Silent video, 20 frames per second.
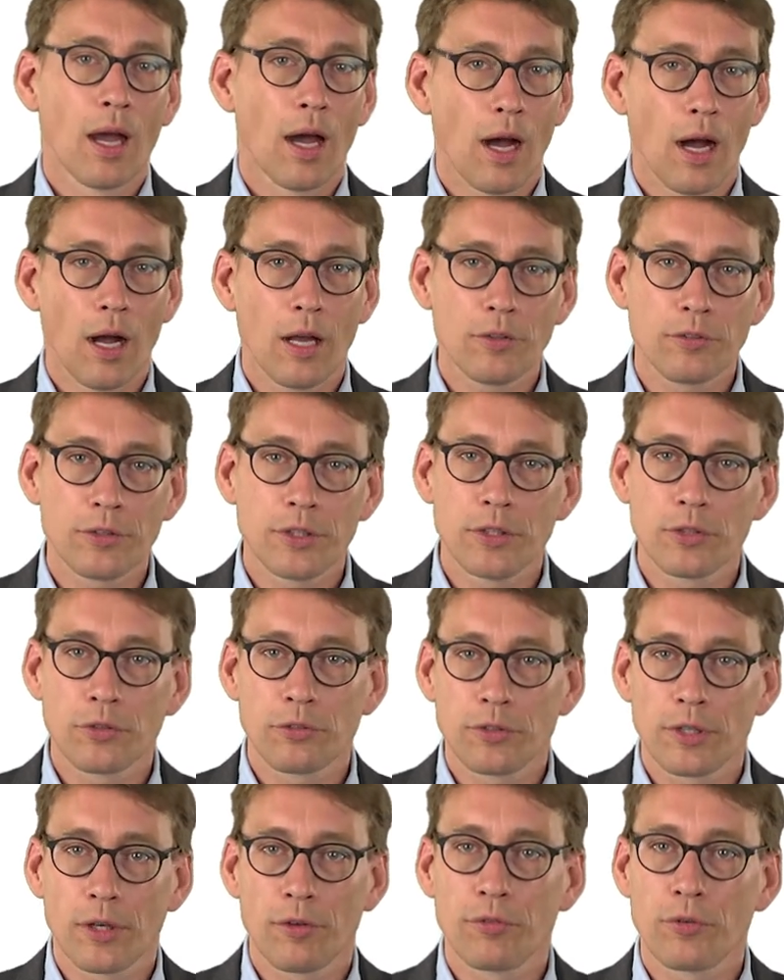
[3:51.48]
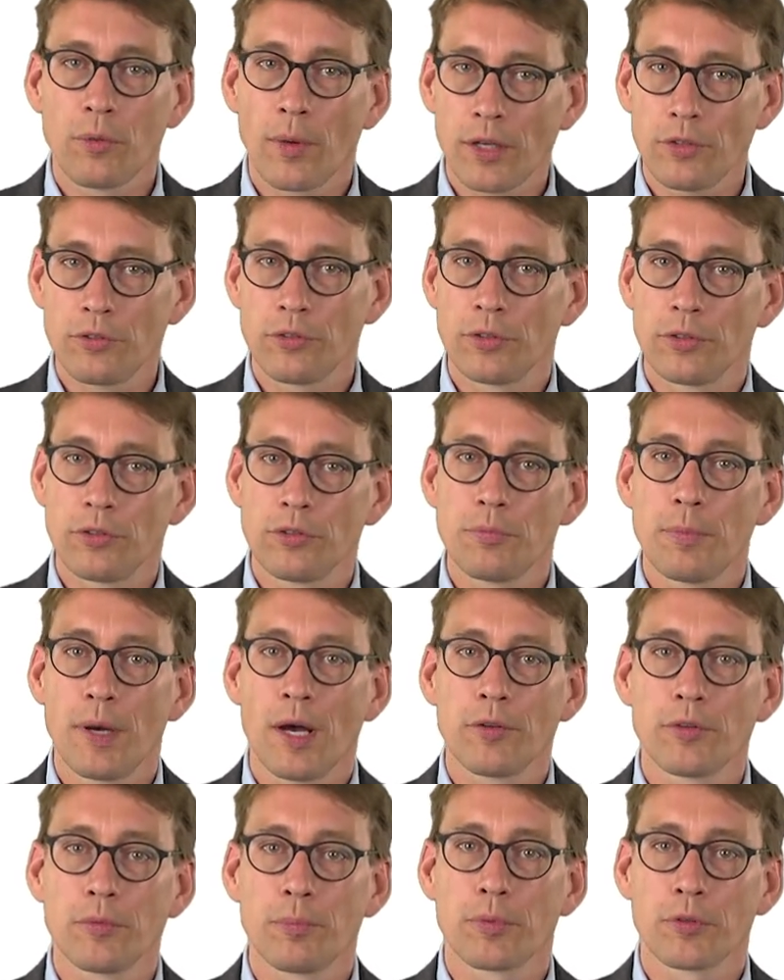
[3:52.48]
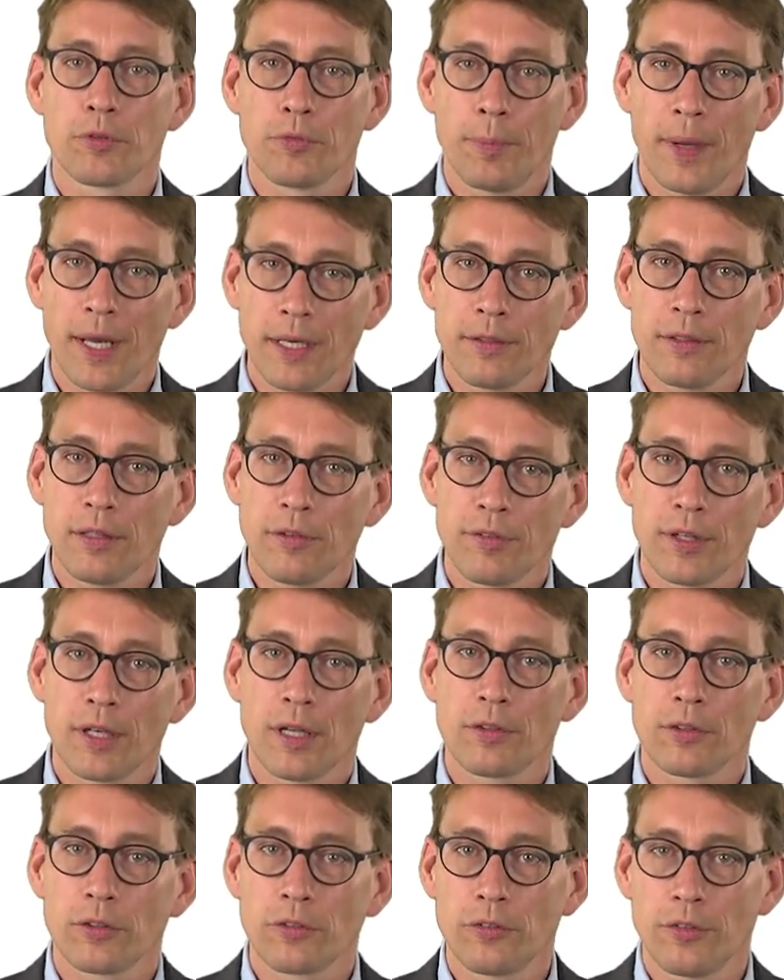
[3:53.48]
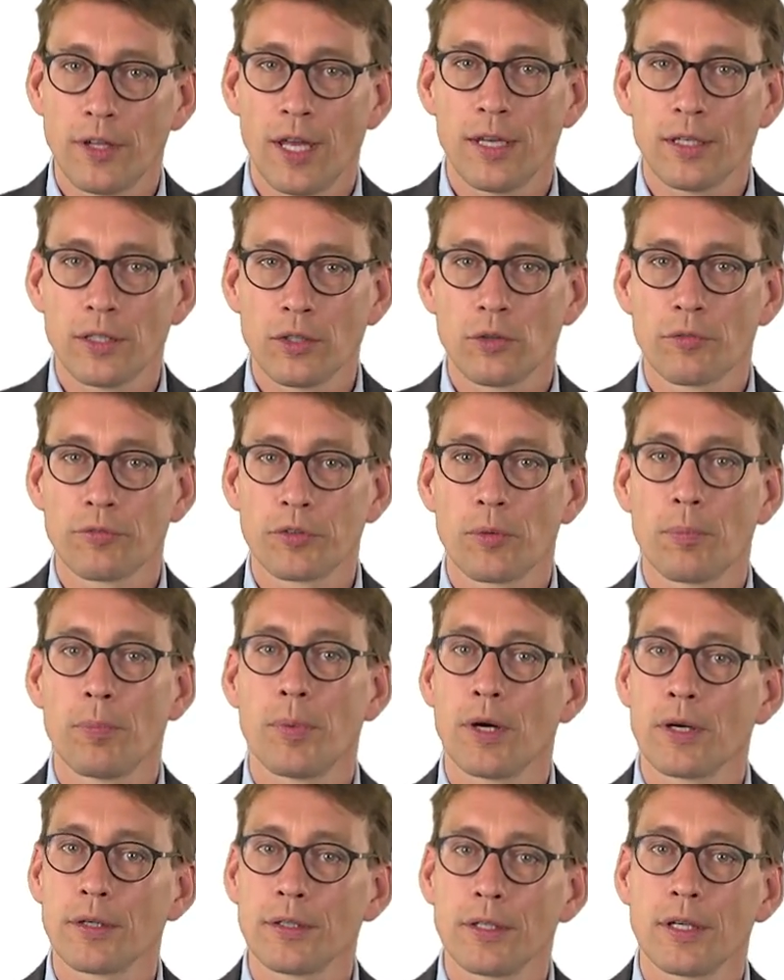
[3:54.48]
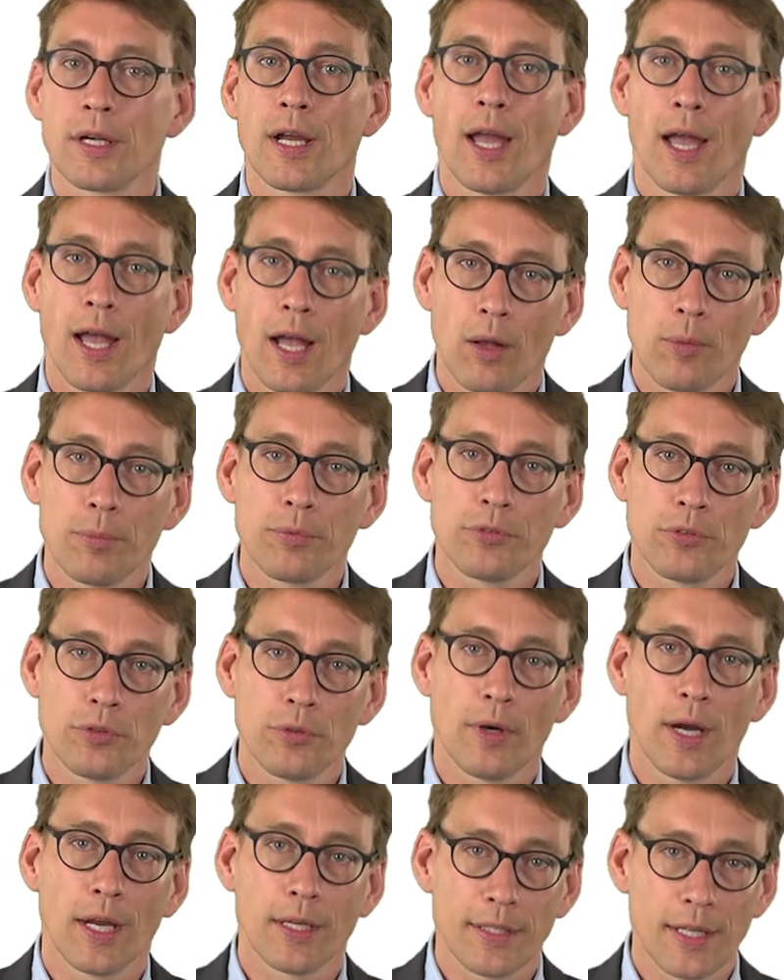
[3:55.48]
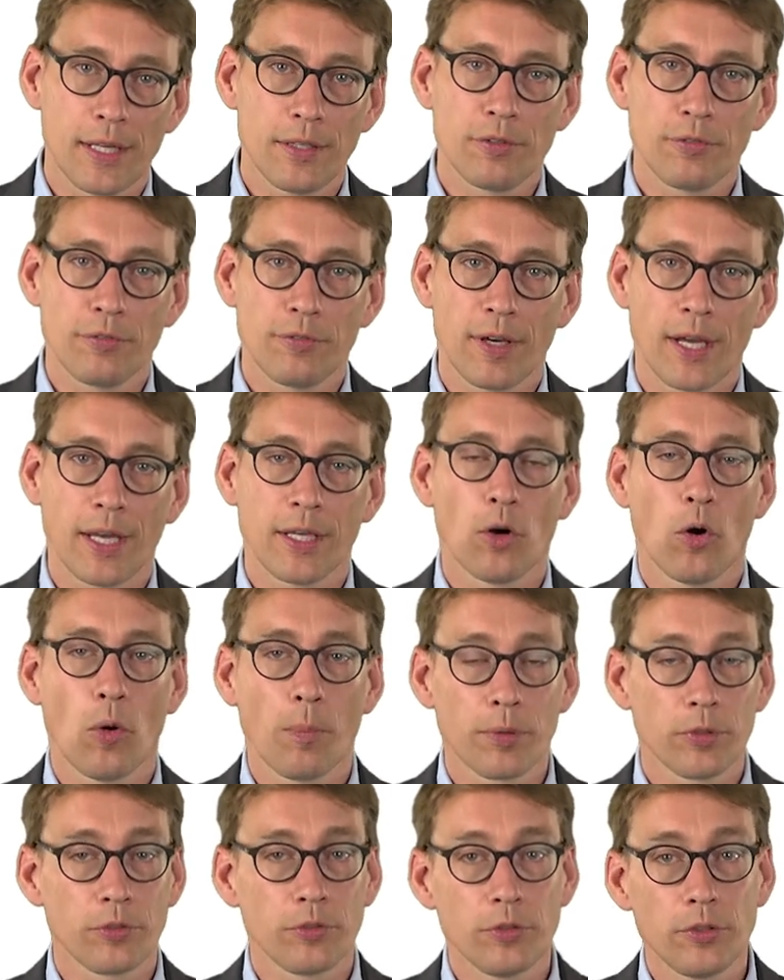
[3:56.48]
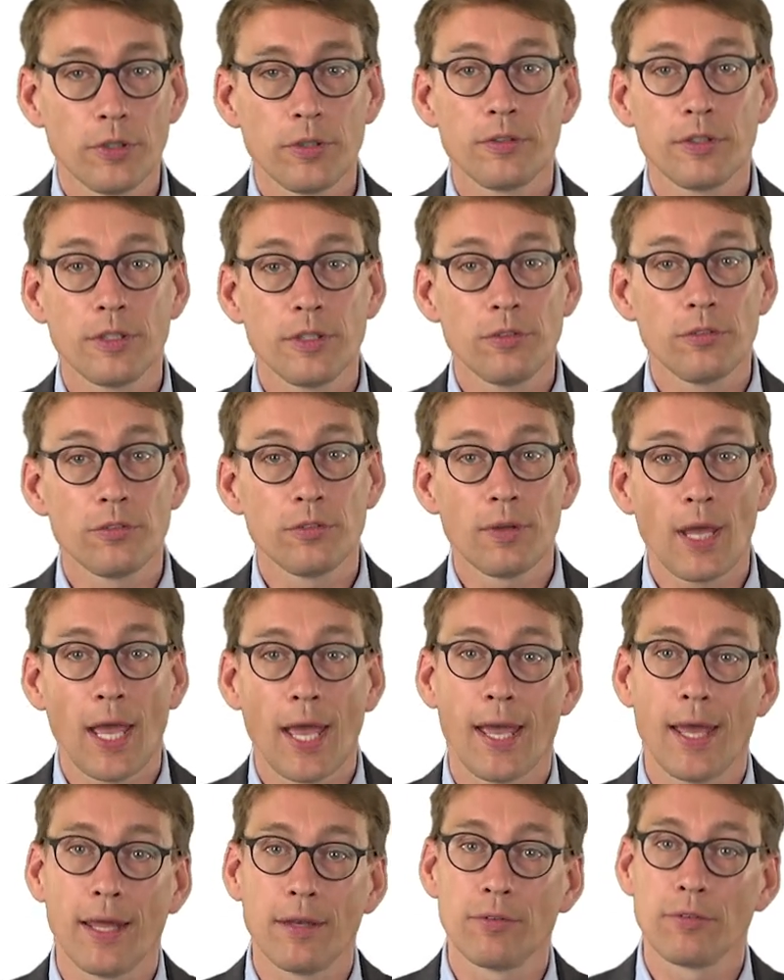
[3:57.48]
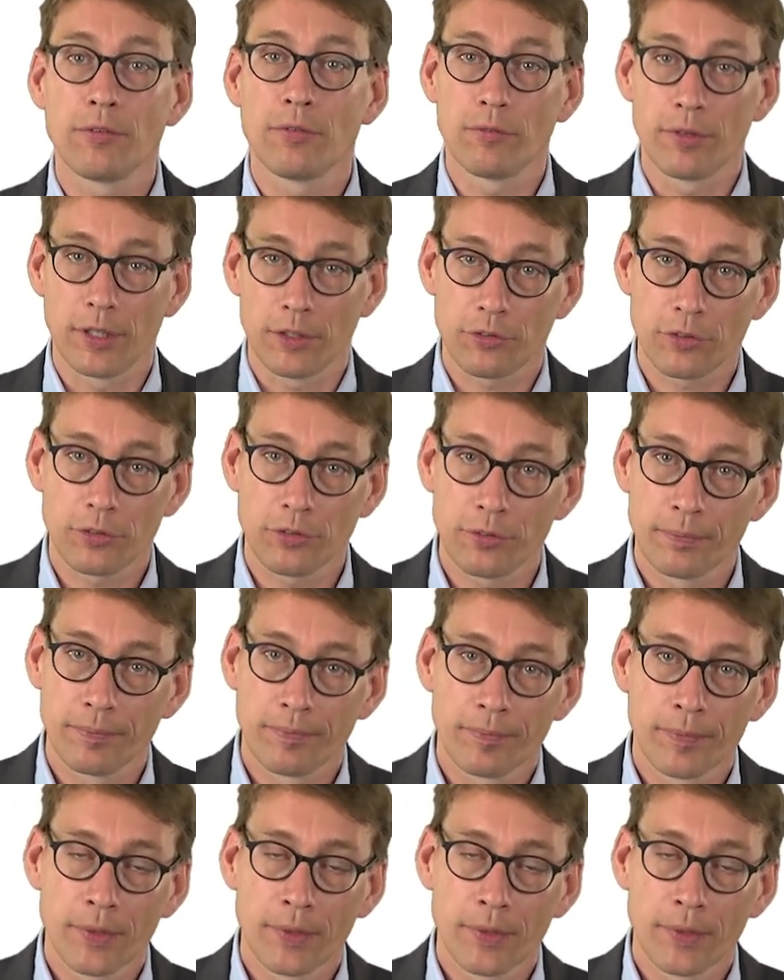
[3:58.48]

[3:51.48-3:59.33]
Asking yourself questions about perspective and understanding of your partner helps to identify opportunities and risks.